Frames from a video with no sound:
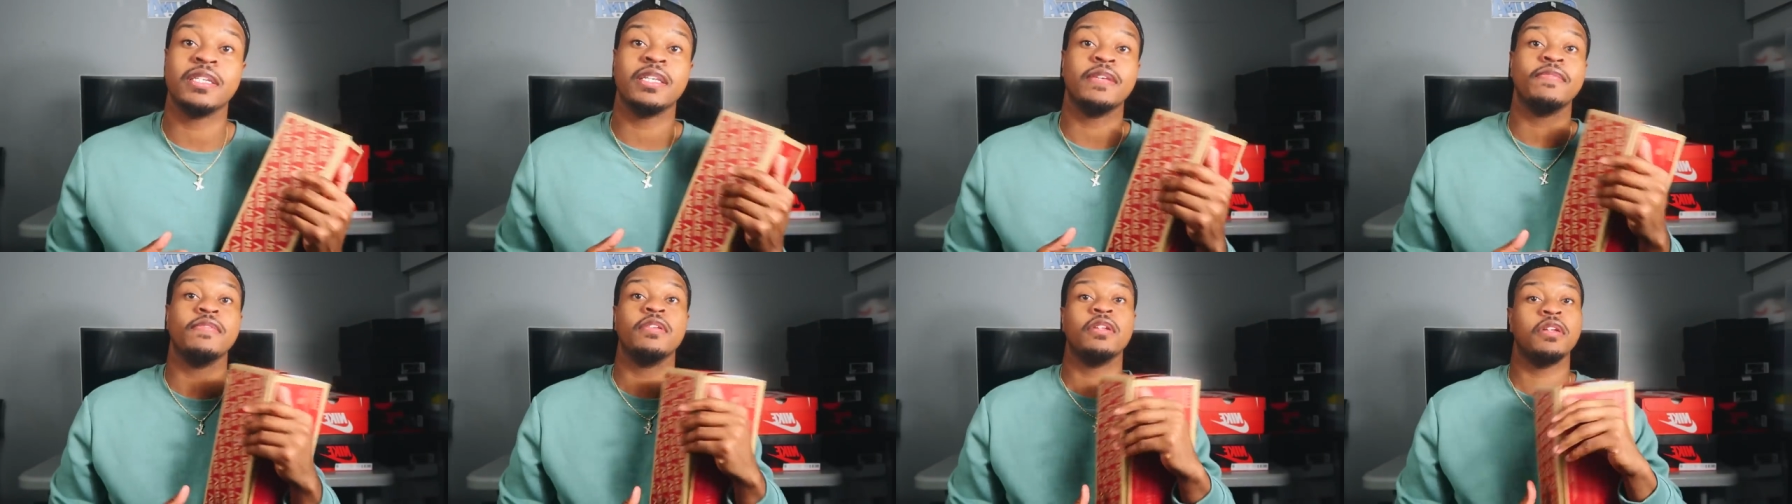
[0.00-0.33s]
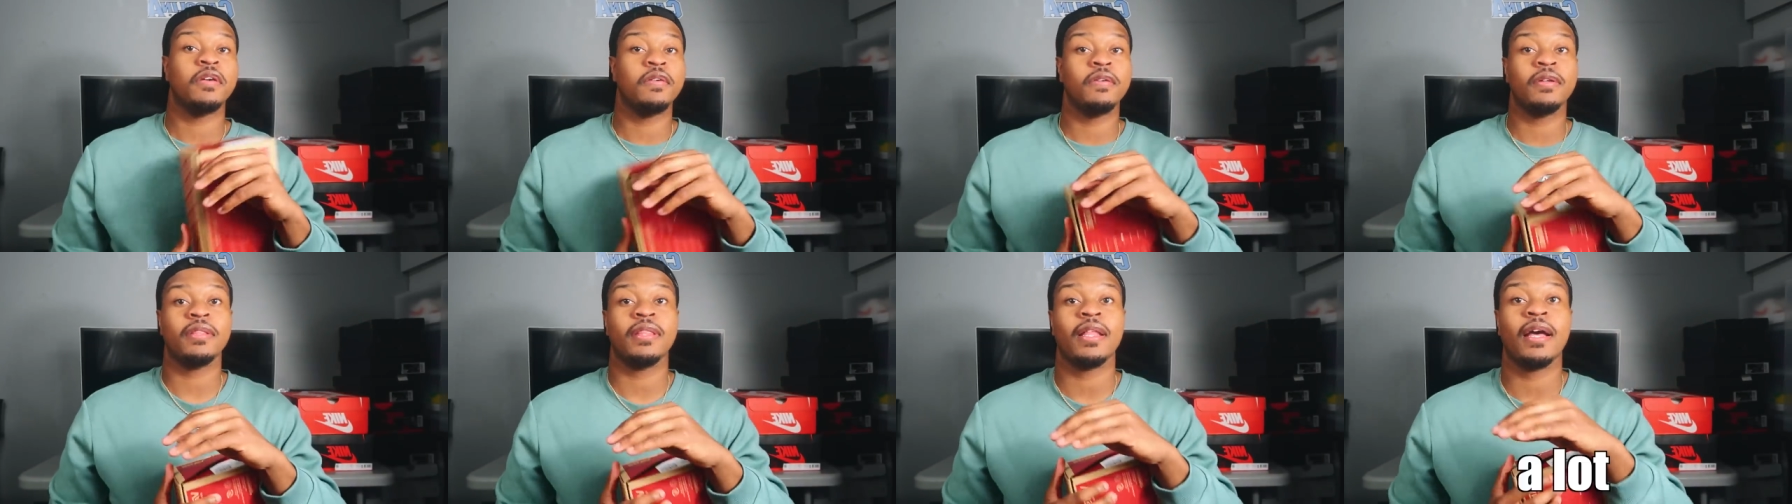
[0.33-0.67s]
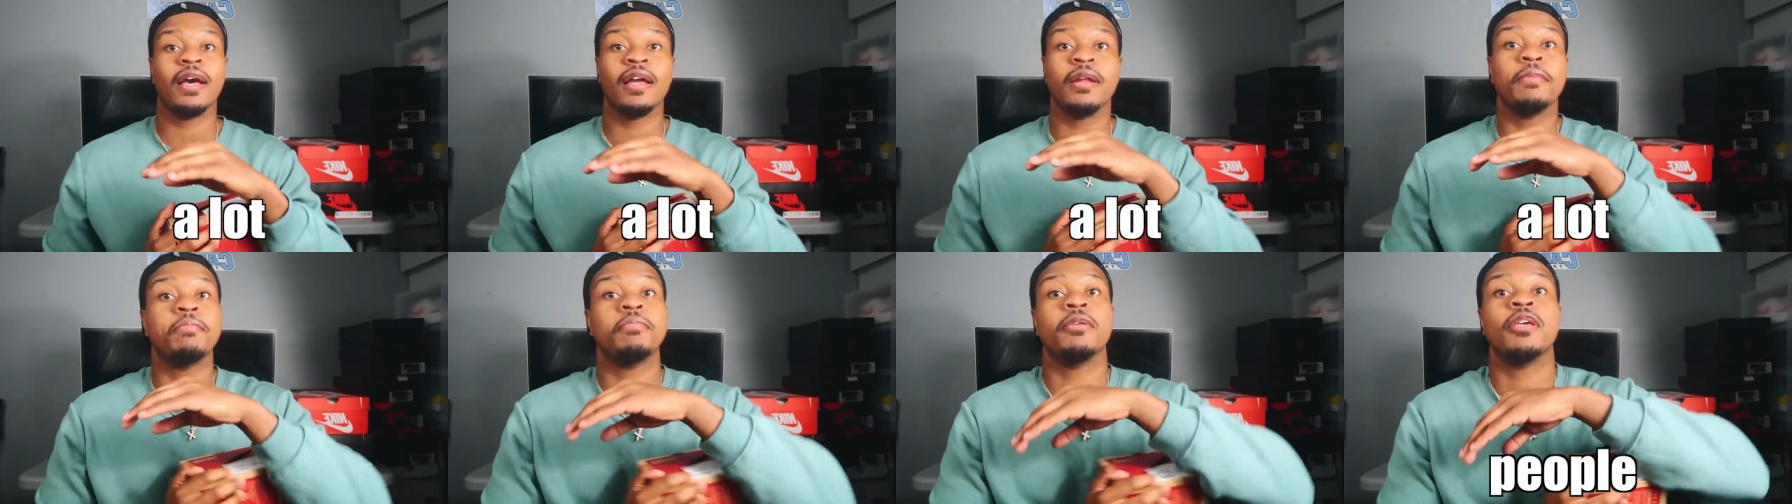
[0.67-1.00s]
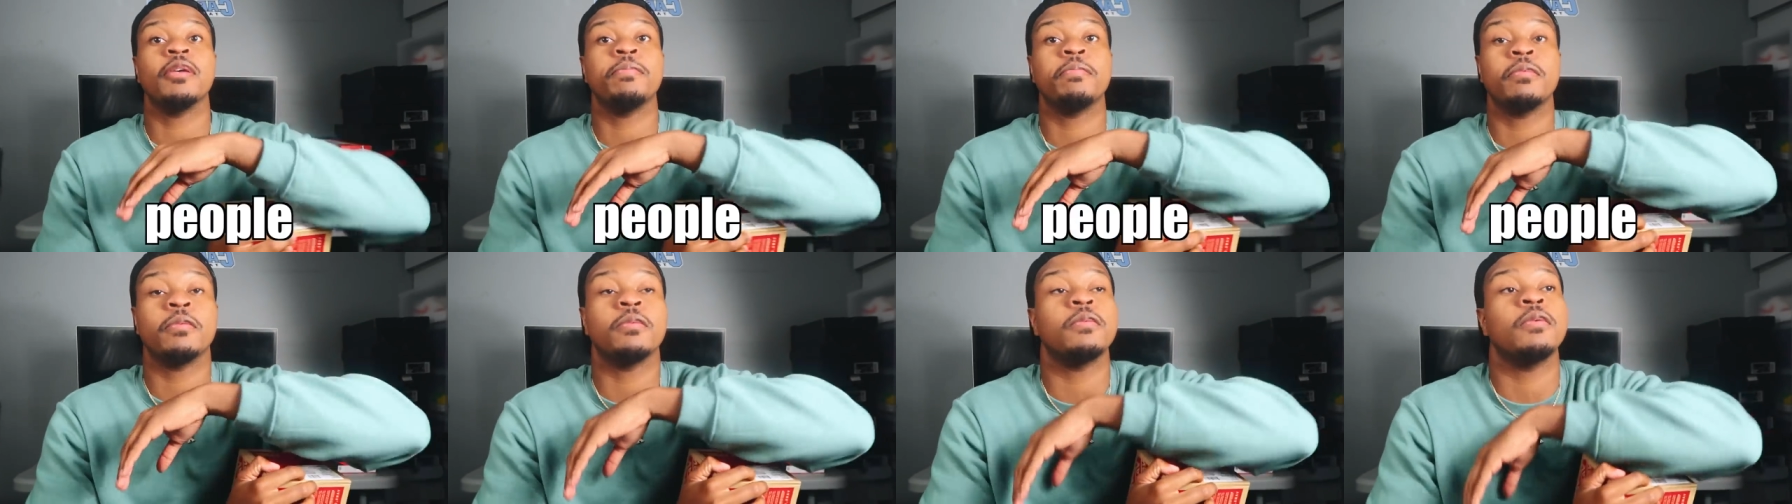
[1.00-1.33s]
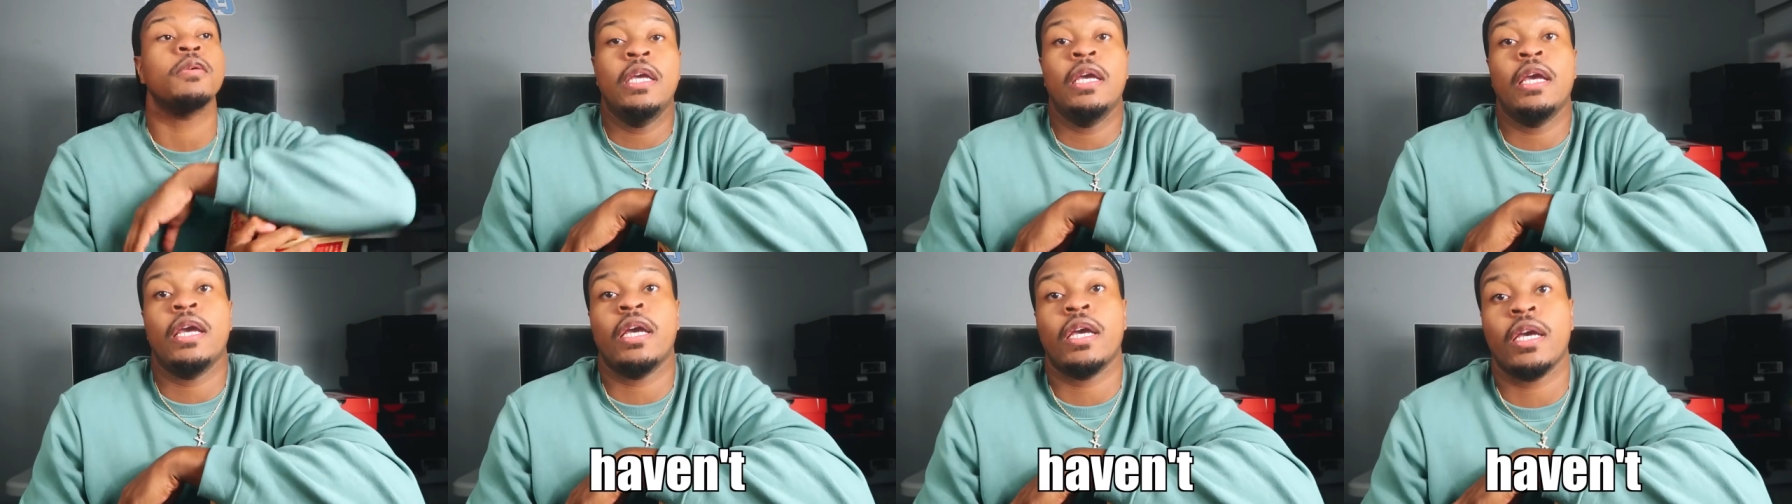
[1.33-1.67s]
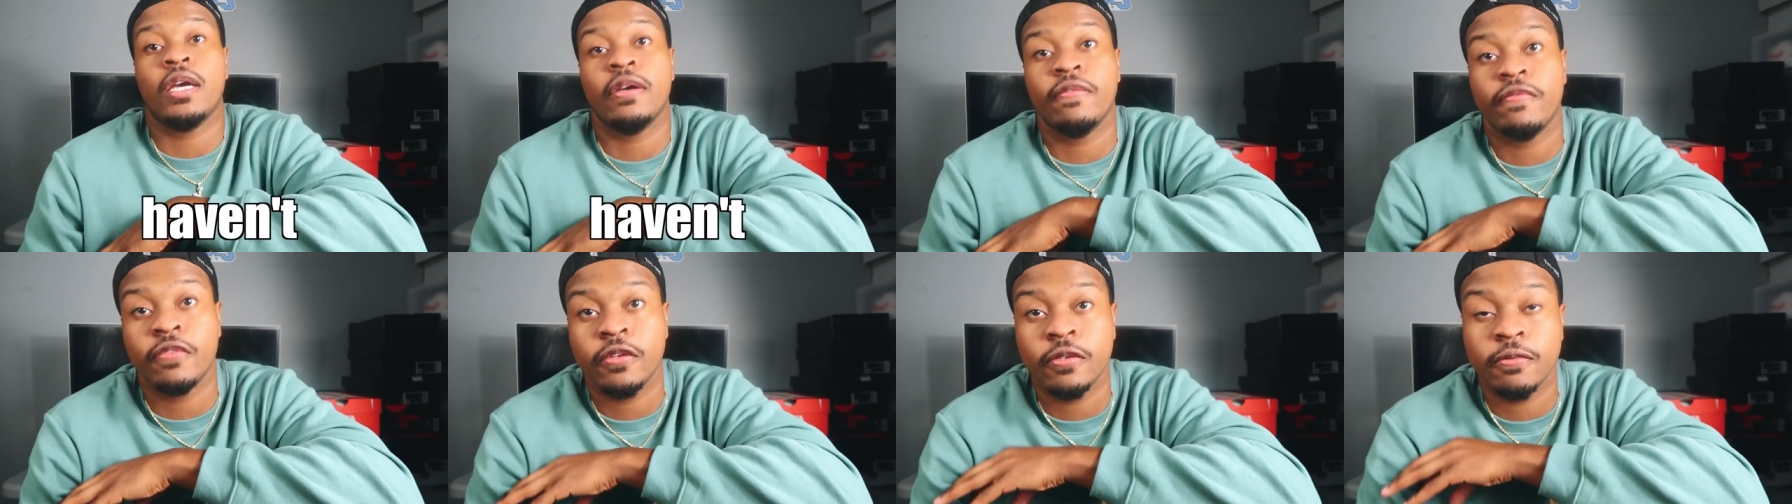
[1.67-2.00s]
even though a lot of people
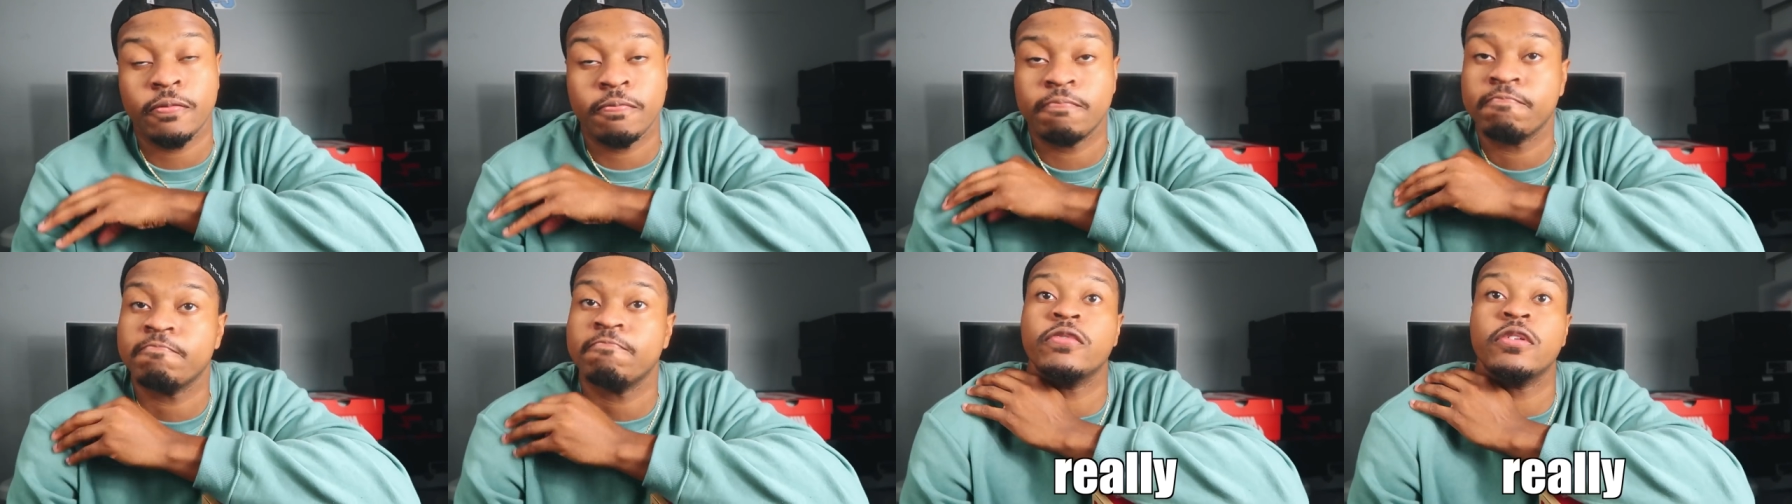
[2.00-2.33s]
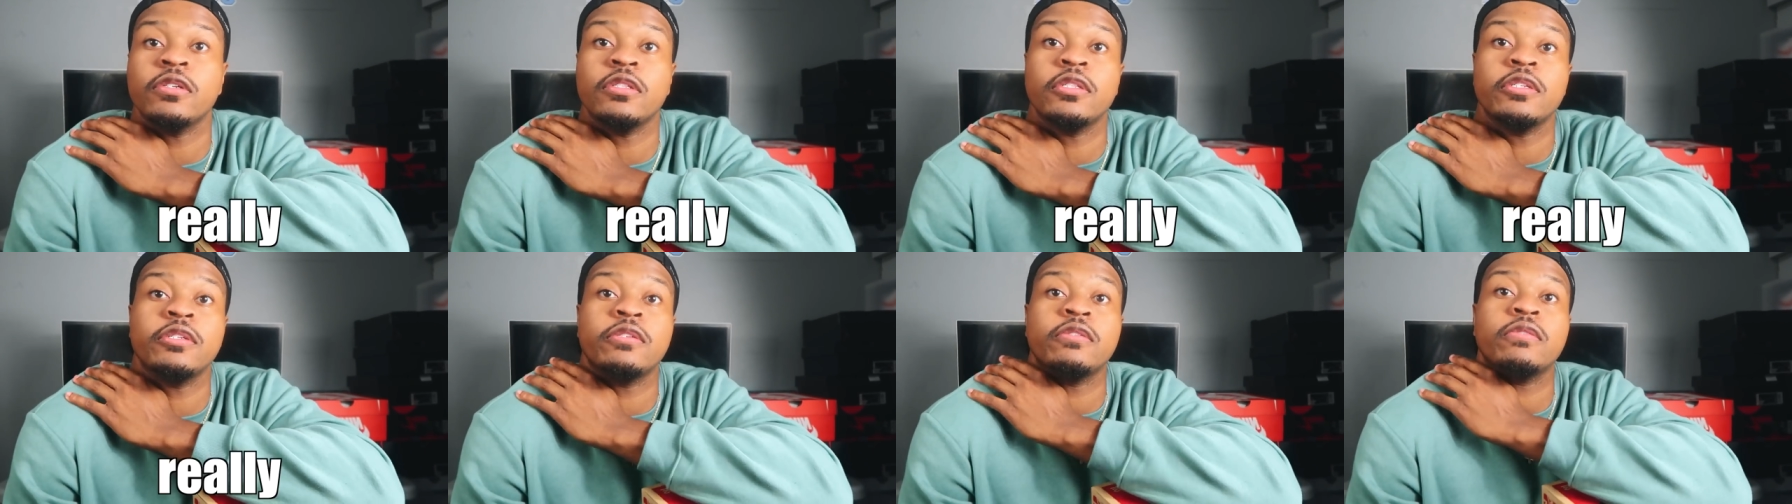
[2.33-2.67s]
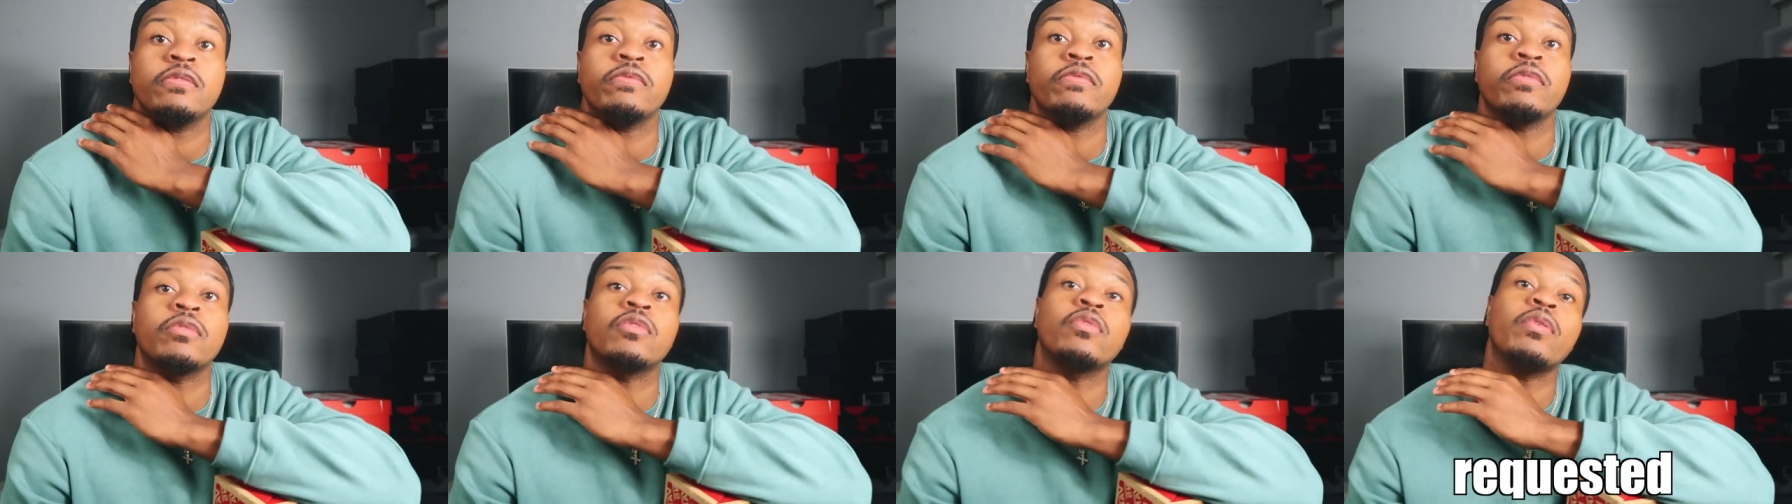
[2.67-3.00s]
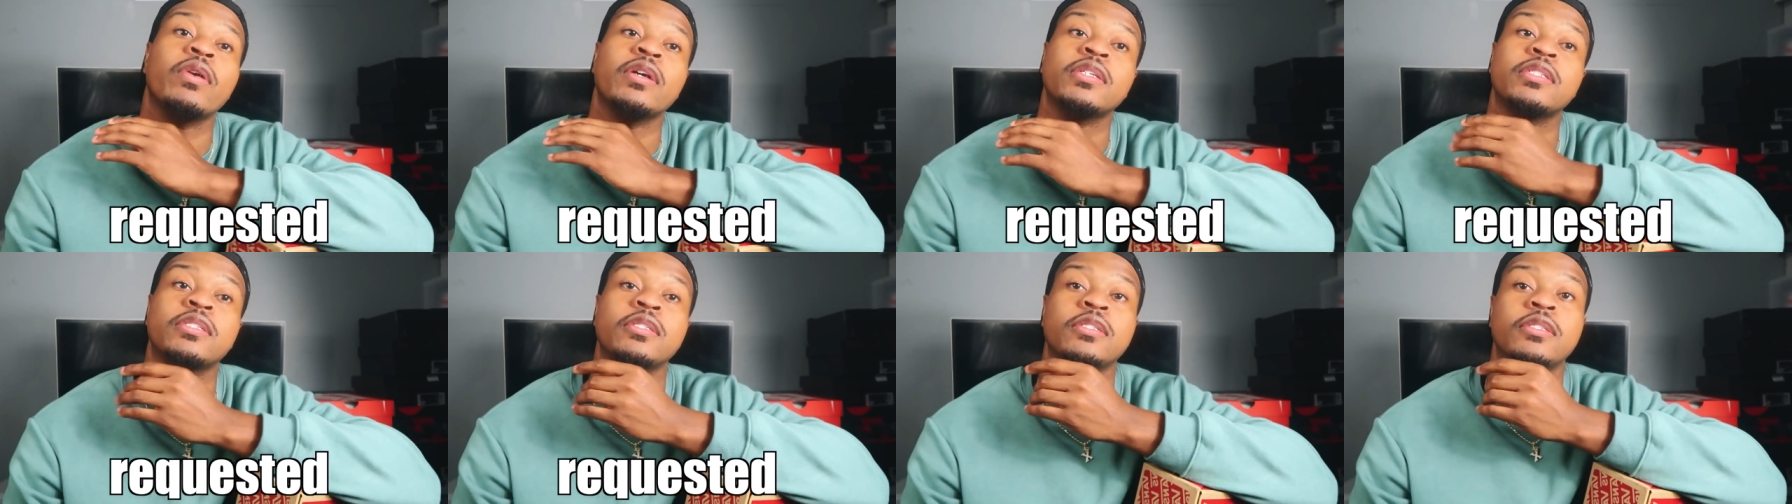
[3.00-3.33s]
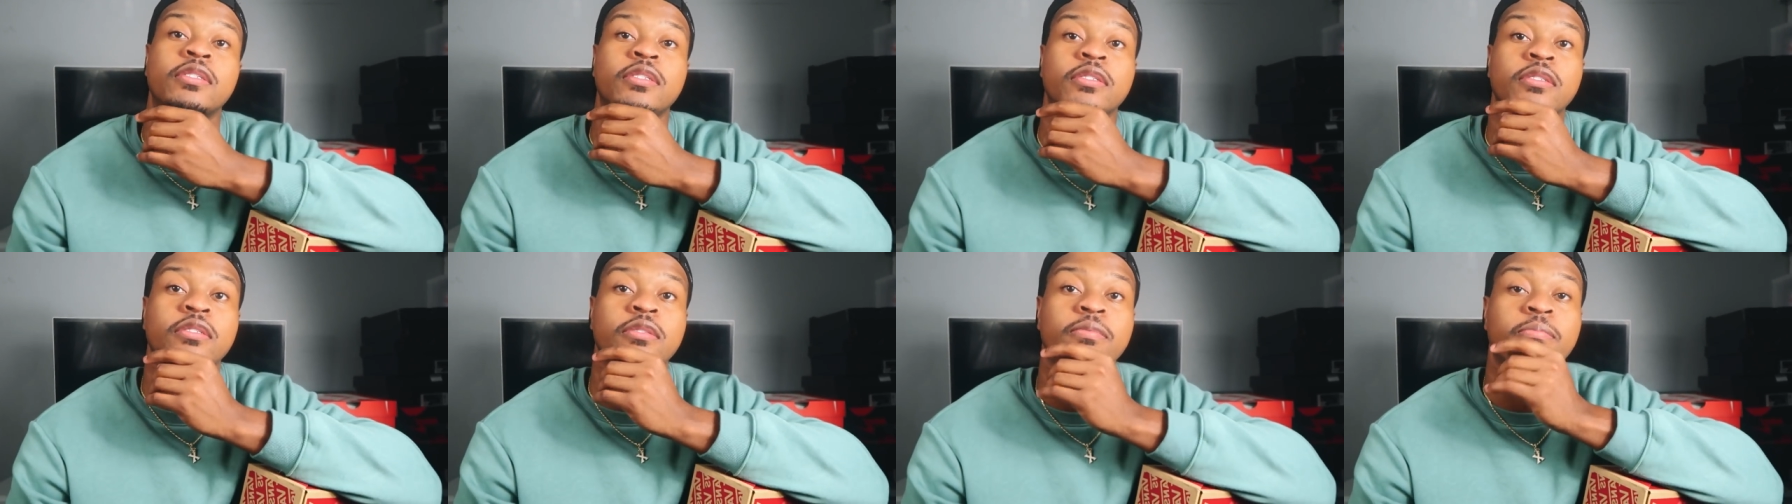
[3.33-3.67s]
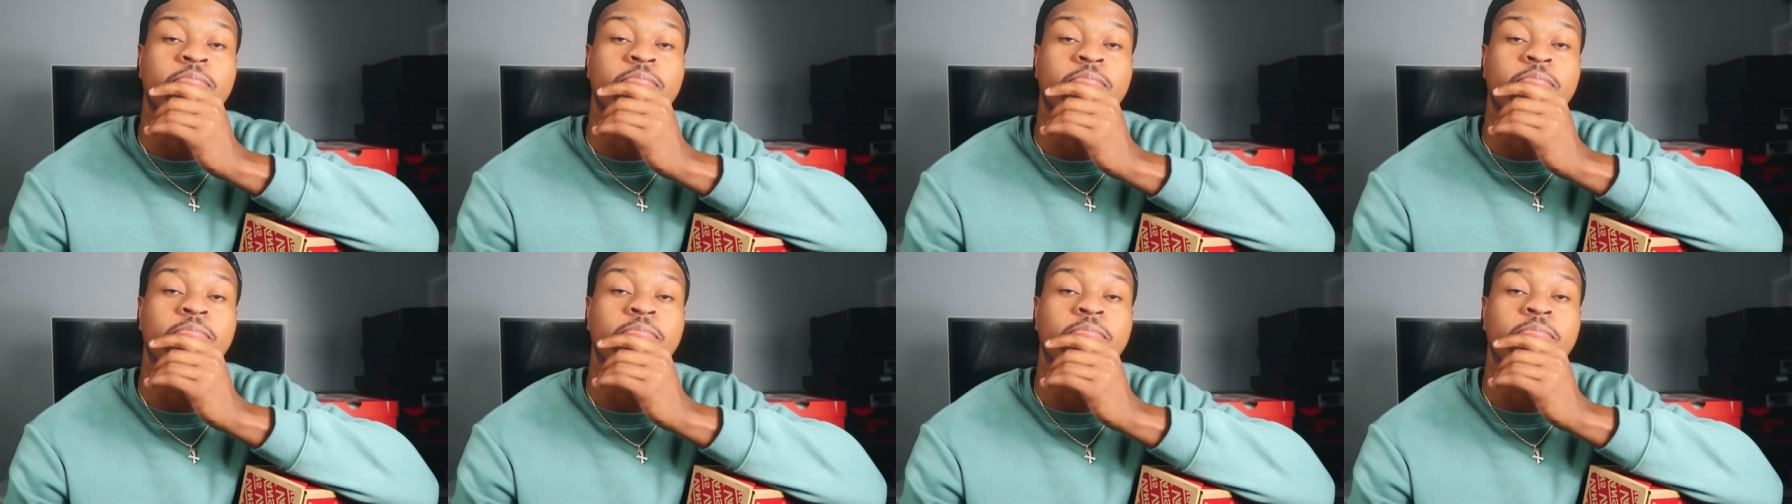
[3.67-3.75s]
haven't really requested this,